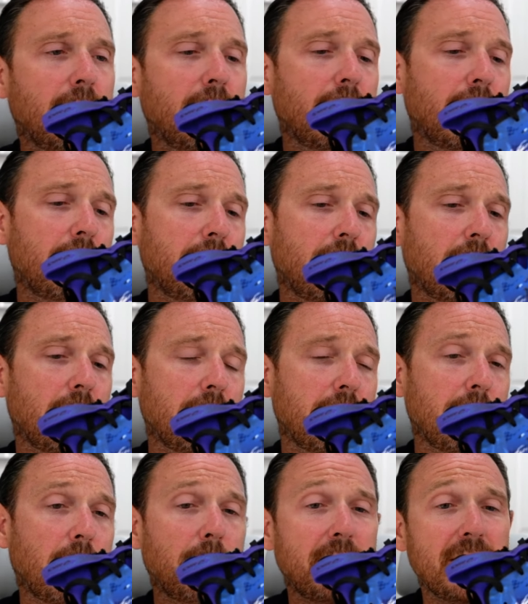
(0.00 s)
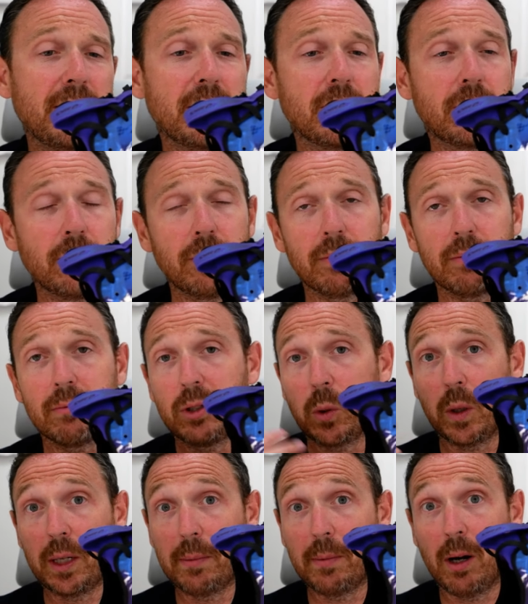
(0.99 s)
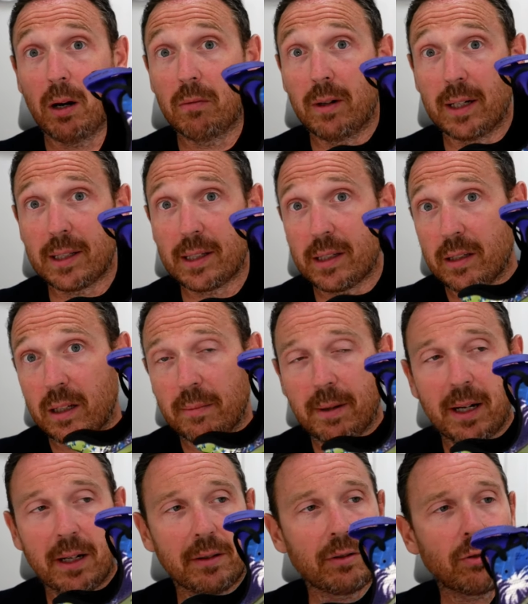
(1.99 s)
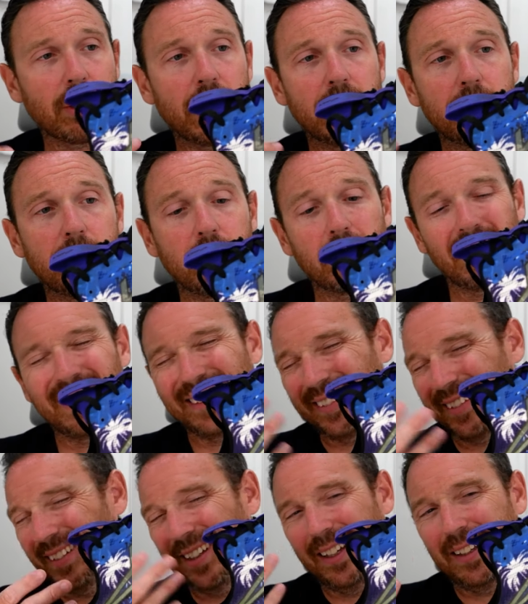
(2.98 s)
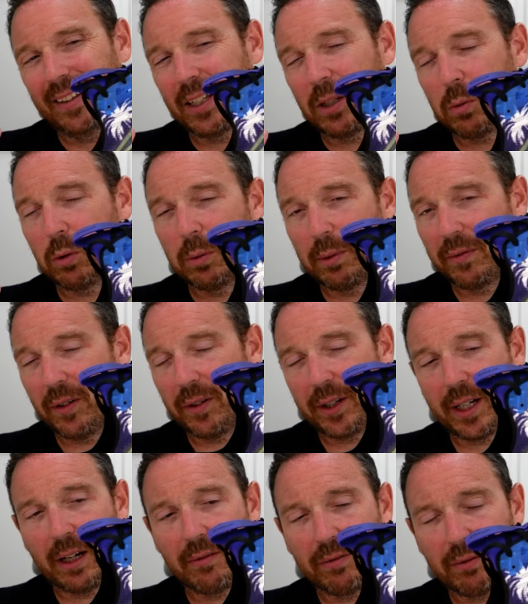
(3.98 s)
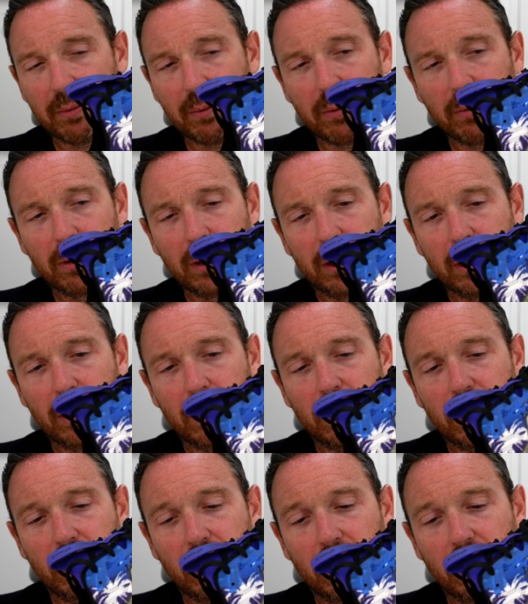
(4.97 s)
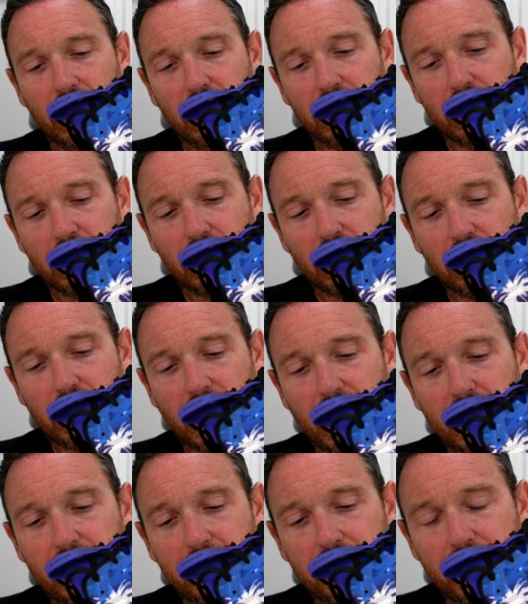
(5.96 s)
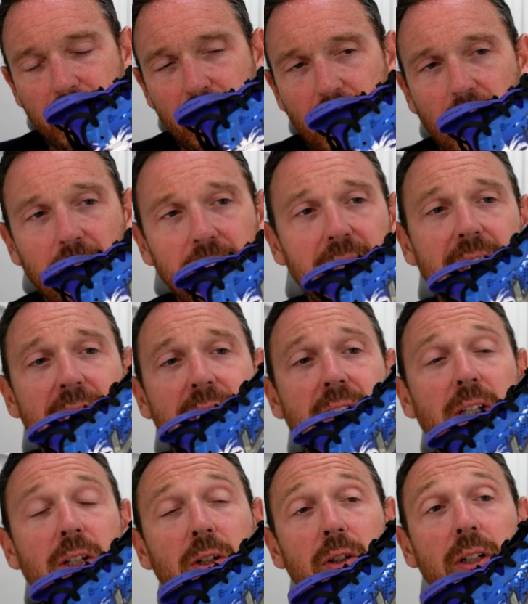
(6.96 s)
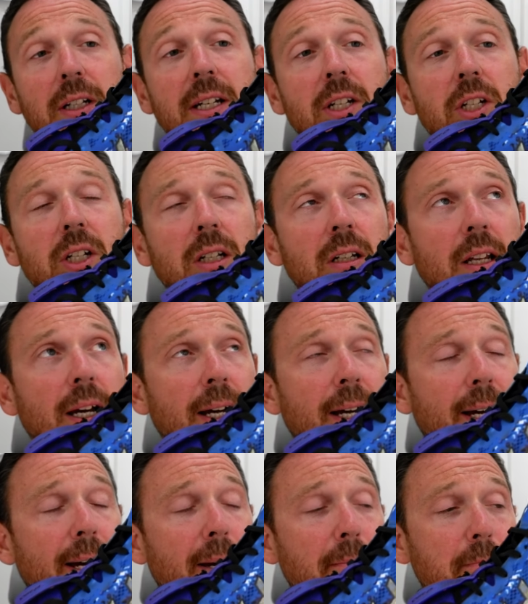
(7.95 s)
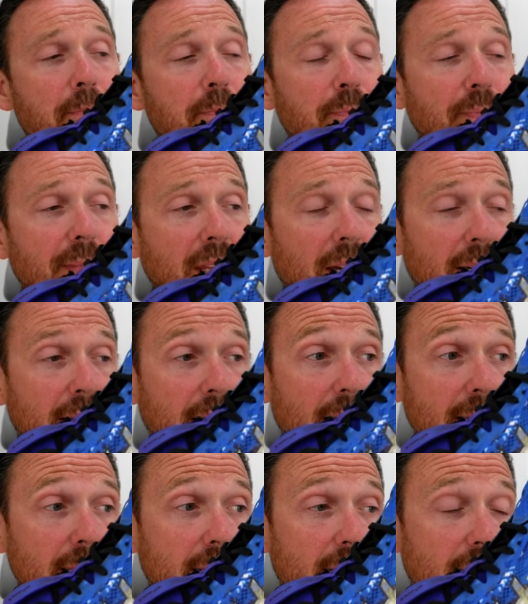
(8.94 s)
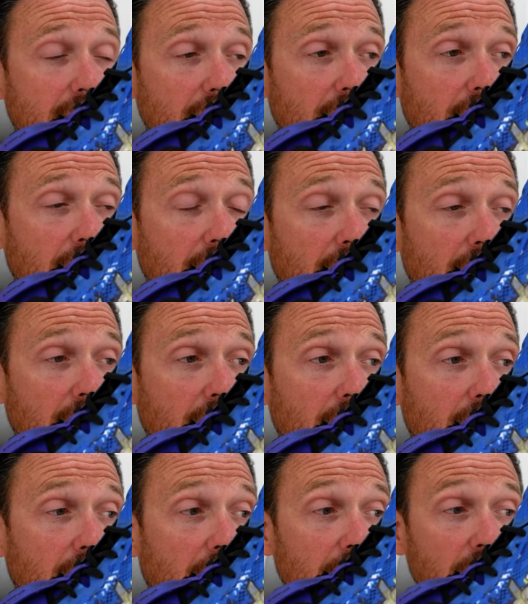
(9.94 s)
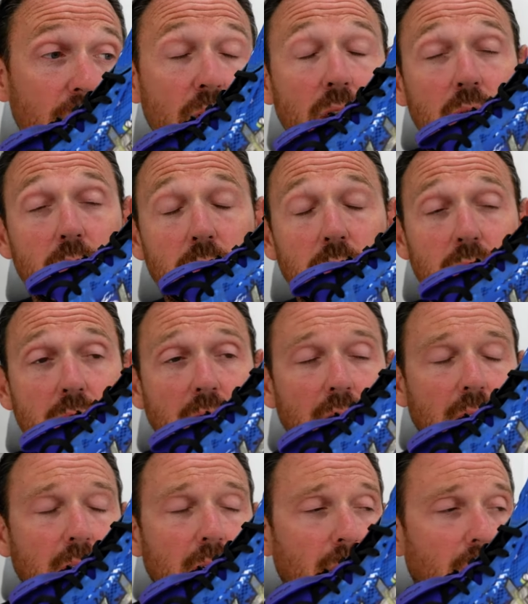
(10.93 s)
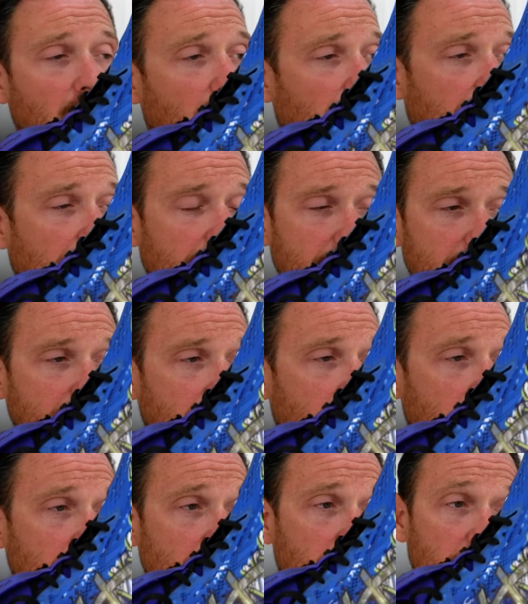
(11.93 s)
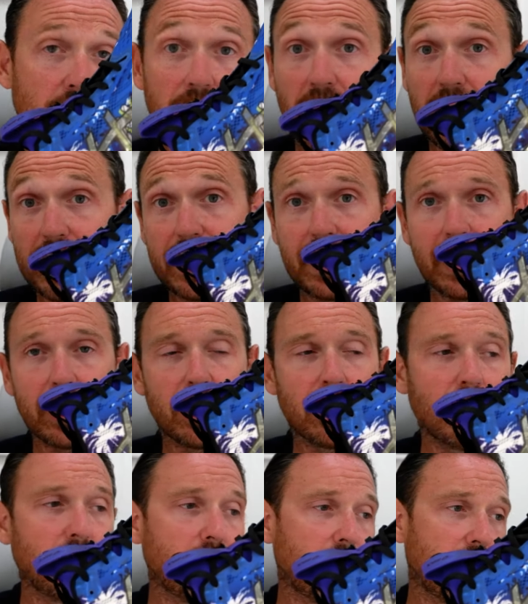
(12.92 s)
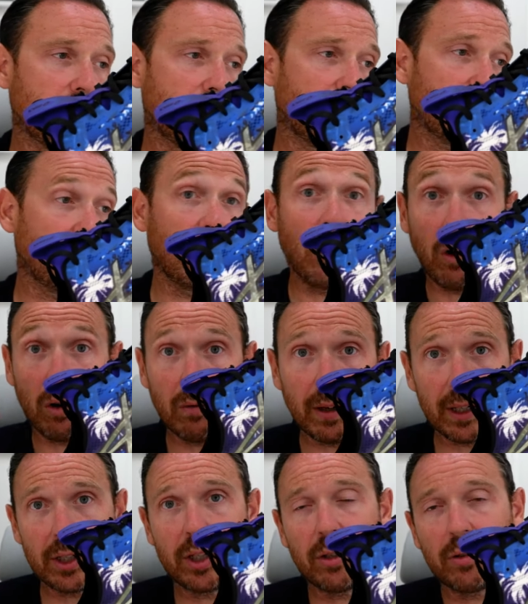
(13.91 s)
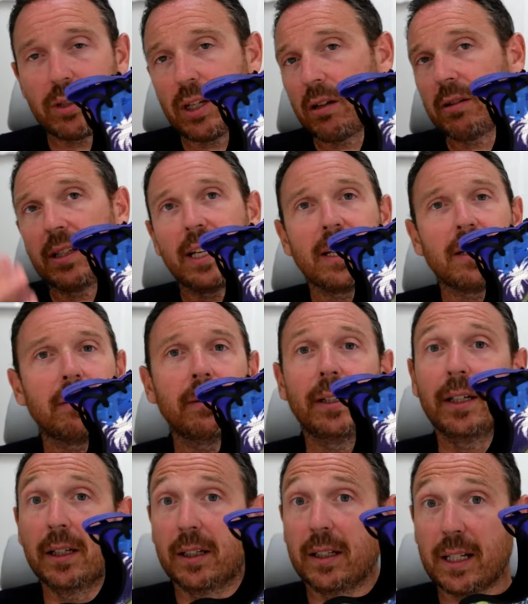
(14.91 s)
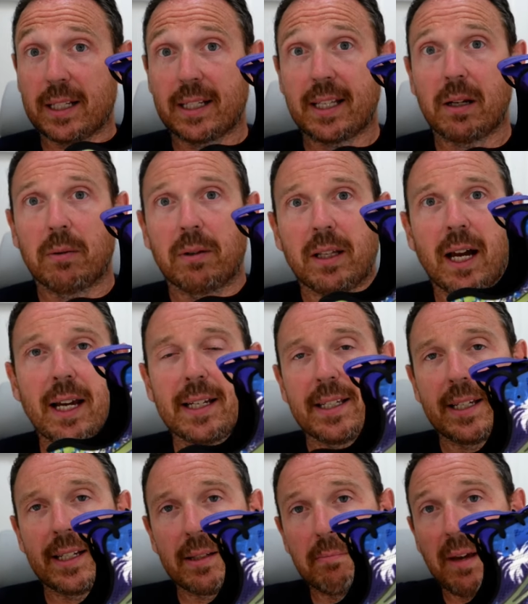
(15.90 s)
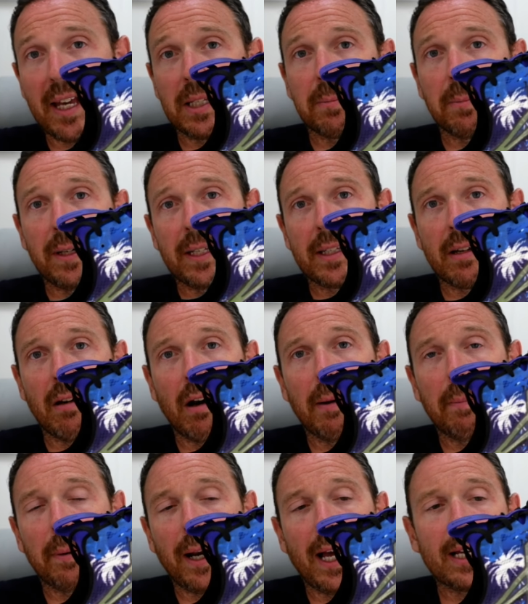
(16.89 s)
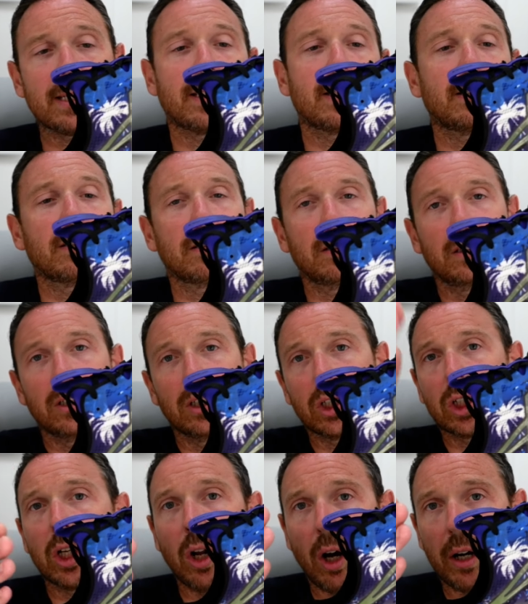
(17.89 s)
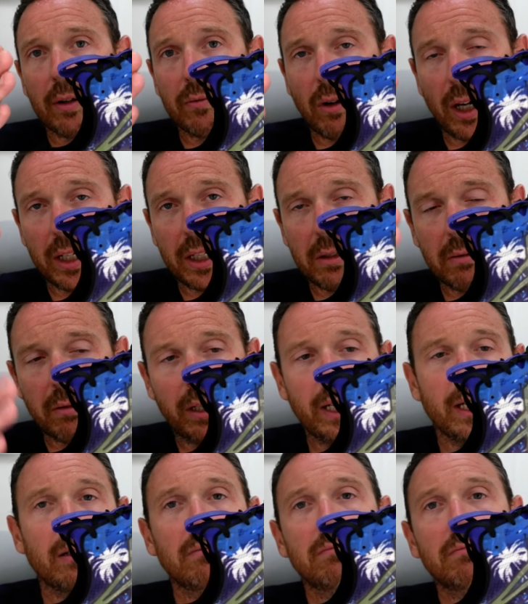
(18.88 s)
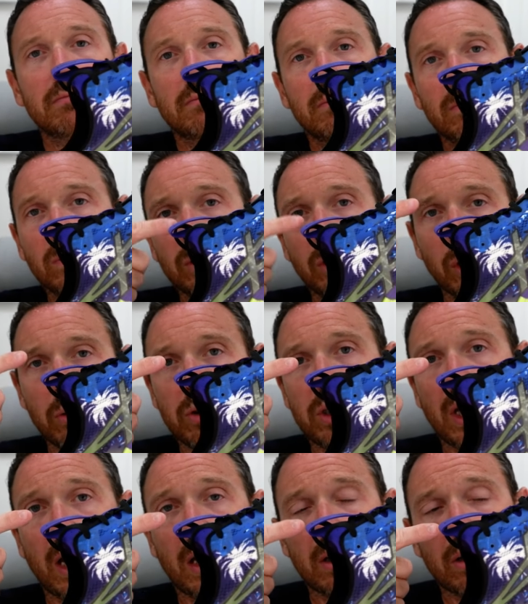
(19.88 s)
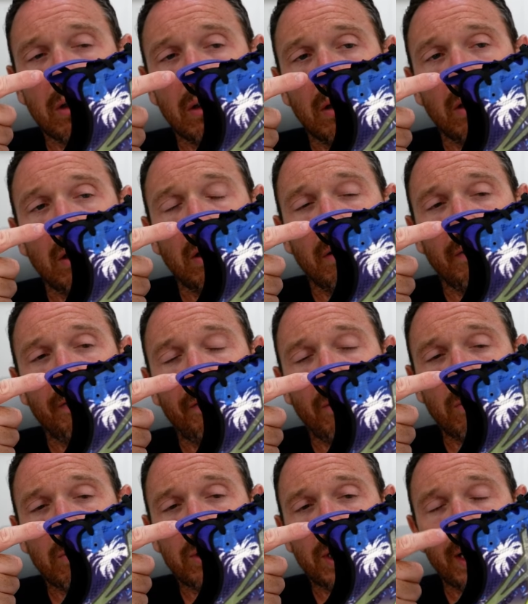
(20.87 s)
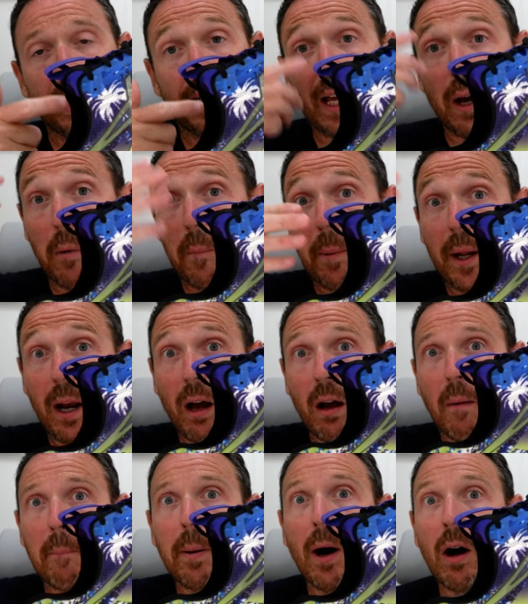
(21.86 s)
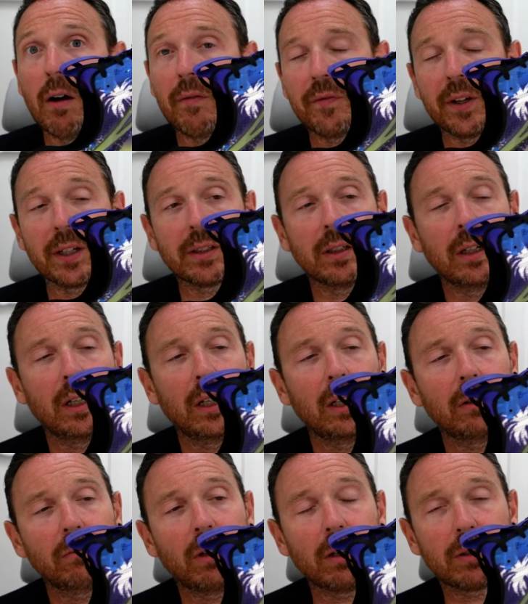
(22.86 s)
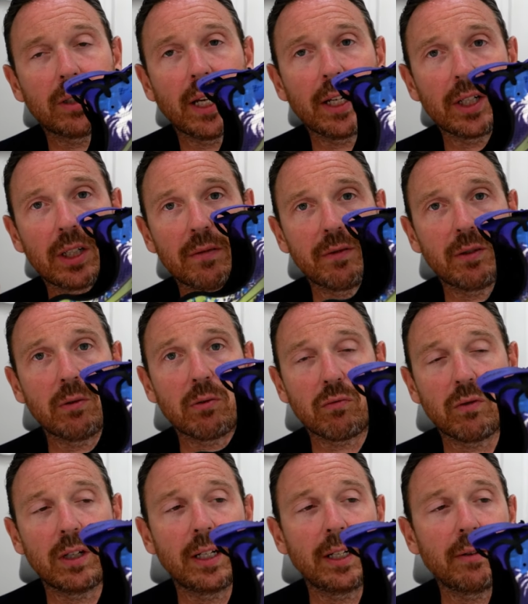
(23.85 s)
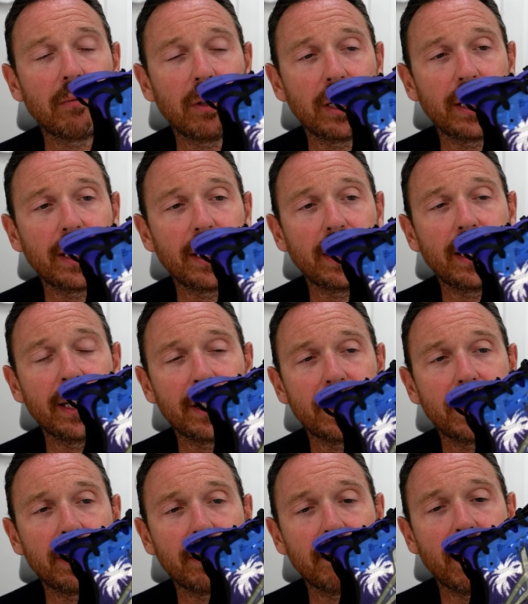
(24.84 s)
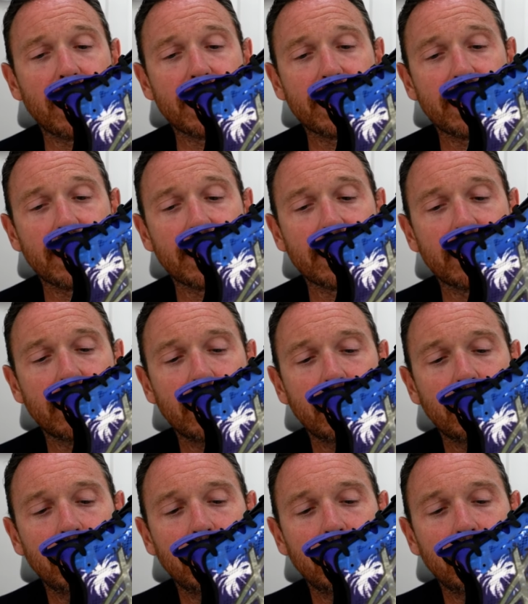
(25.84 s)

Uh, you know, you might need to do 20 mile runs in a marathon training block, and this wouldn't be very comfortable to do that in. I think this is a good addition um, against uh, other shoes like you know you've got your race day shoes you've got your long run shoes so think let's stick with asics metaspeed sky plus GlideRide 3 noosa 14 that would be like a perfect rotation if you was really really into your asics